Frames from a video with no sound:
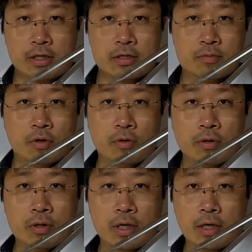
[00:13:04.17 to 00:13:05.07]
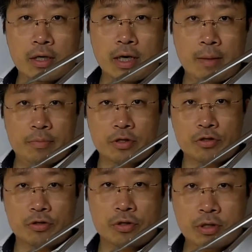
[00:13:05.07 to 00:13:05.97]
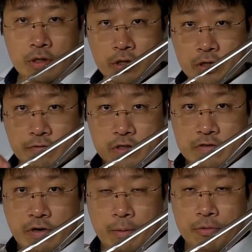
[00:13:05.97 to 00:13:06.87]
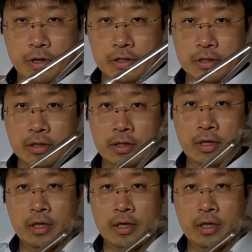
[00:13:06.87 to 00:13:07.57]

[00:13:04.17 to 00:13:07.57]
like small amplitude of this vibration.